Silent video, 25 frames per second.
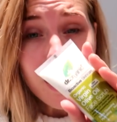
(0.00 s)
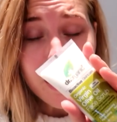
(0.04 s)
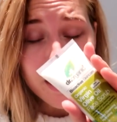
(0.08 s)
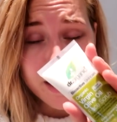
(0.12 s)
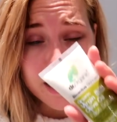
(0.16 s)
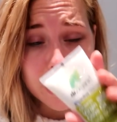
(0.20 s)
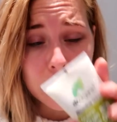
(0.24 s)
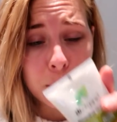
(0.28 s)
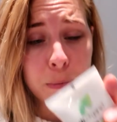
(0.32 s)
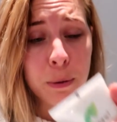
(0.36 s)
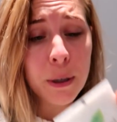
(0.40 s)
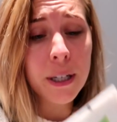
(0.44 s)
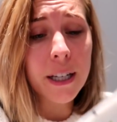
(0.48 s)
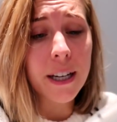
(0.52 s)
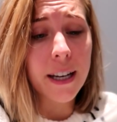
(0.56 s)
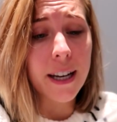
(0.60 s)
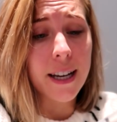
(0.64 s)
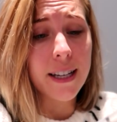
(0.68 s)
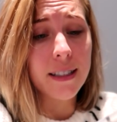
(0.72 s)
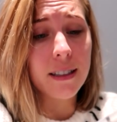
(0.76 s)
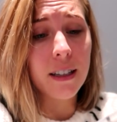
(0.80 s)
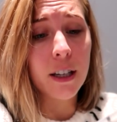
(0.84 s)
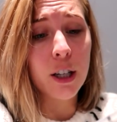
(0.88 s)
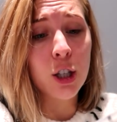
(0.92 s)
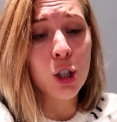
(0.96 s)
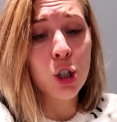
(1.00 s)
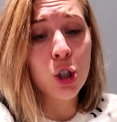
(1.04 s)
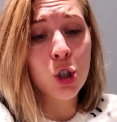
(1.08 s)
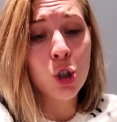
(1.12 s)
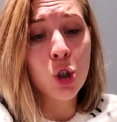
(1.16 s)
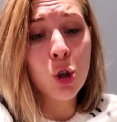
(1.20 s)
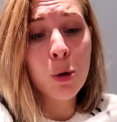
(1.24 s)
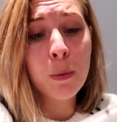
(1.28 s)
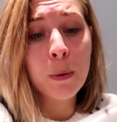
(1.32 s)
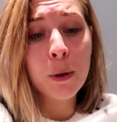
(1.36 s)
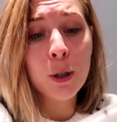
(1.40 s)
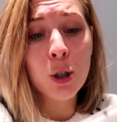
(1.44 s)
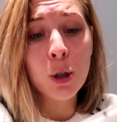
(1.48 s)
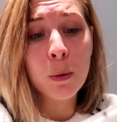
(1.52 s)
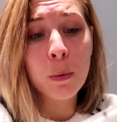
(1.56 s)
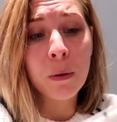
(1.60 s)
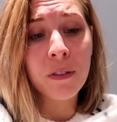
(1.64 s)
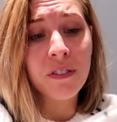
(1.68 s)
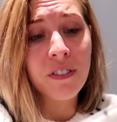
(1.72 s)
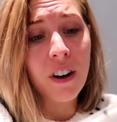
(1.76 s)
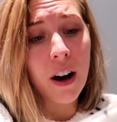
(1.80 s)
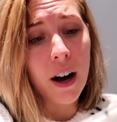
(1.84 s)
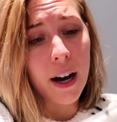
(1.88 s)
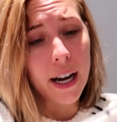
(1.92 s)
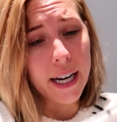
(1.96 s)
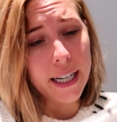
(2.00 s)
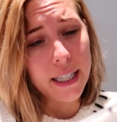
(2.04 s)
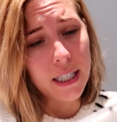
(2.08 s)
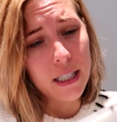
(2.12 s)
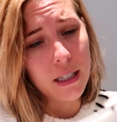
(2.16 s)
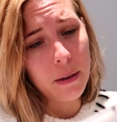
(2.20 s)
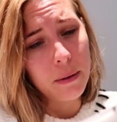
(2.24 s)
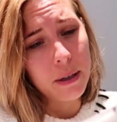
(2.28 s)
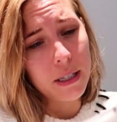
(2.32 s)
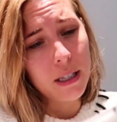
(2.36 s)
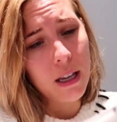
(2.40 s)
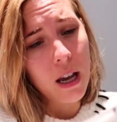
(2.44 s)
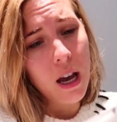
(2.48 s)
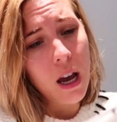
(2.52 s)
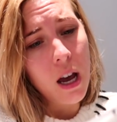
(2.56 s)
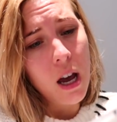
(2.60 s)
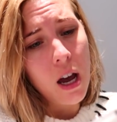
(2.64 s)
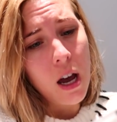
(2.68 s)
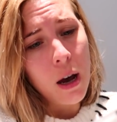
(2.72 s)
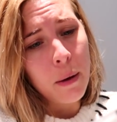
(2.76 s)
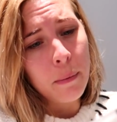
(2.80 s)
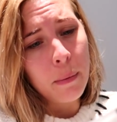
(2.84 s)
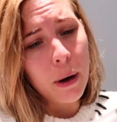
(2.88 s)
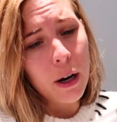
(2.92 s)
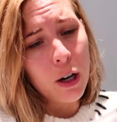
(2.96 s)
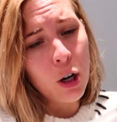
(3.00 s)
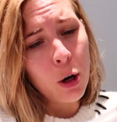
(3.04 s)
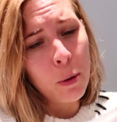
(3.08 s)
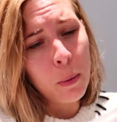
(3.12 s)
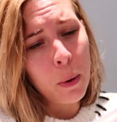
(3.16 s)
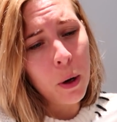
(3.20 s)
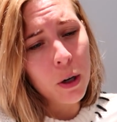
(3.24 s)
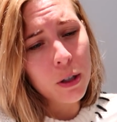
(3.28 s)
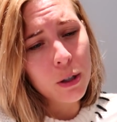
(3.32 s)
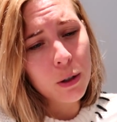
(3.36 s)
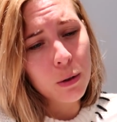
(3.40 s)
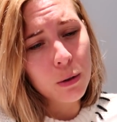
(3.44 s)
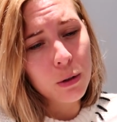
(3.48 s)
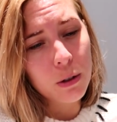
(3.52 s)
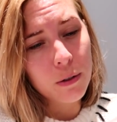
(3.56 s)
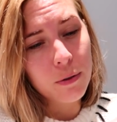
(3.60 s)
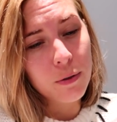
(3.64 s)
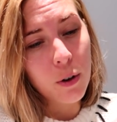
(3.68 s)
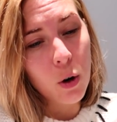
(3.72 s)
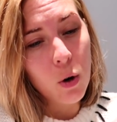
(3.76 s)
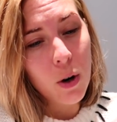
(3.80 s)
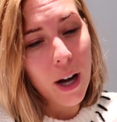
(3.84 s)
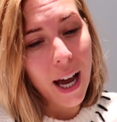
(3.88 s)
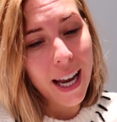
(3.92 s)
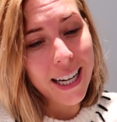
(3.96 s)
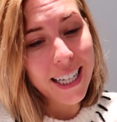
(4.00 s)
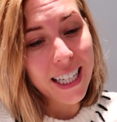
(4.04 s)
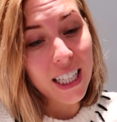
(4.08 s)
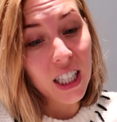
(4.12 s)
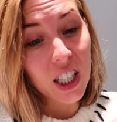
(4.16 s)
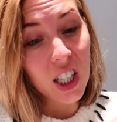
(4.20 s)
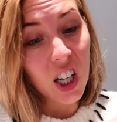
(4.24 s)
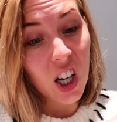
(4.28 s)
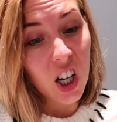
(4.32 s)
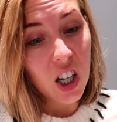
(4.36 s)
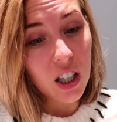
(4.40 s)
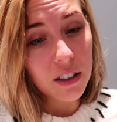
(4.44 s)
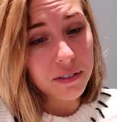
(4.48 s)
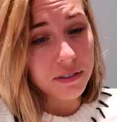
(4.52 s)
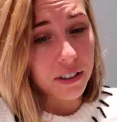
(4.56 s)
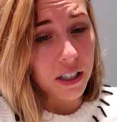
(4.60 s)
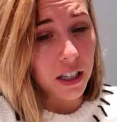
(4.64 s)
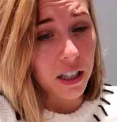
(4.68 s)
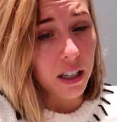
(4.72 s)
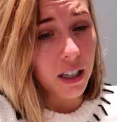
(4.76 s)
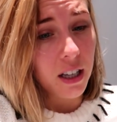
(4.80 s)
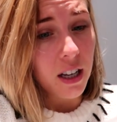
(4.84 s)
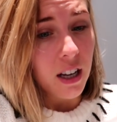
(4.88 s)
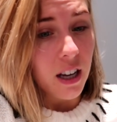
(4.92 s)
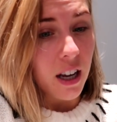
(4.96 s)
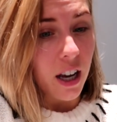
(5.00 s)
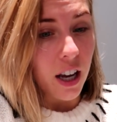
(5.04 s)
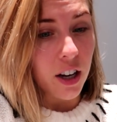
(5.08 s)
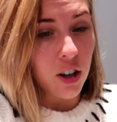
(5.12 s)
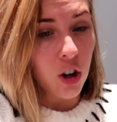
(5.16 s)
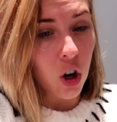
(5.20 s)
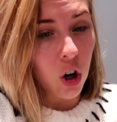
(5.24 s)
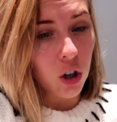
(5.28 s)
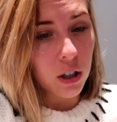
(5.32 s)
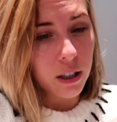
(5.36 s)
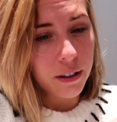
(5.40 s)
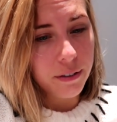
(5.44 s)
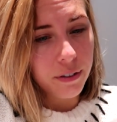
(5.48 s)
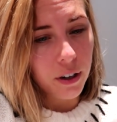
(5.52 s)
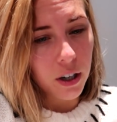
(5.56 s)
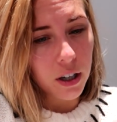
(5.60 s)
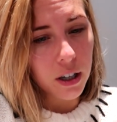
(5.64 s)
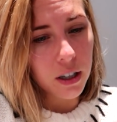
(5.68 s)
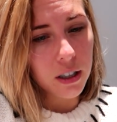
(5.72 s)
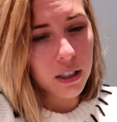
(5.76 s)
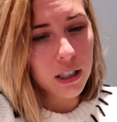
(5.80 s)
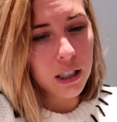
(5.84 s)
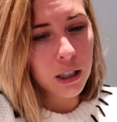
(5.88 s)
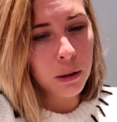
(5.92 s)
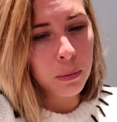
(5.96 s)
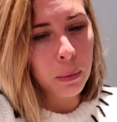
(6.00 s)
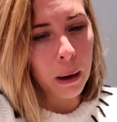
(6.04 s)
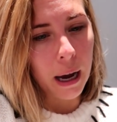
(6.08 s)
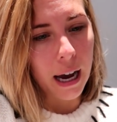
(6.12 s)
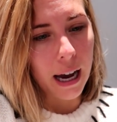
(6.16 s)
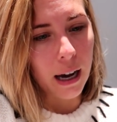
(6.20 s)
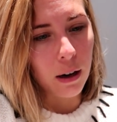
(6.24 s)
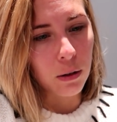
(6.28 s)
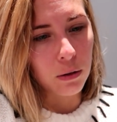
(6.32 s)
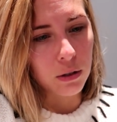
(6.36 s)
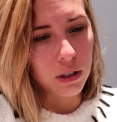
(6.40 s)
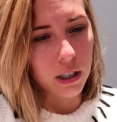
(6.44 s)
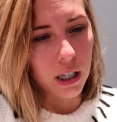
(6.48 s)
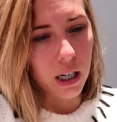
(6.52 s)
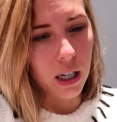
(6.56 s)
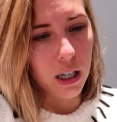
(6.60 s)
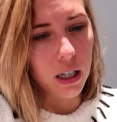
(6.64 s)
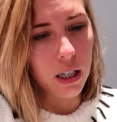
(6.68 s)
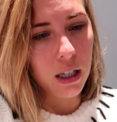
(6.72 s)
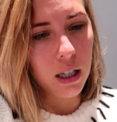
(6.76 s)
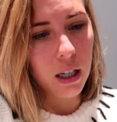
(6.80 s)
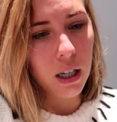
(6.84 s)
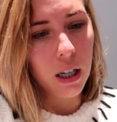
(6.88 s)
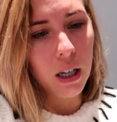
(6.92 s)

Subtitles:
This is brilliant. It's like super, super fine. So it's microparticles of volcanic lava and olive husk powder.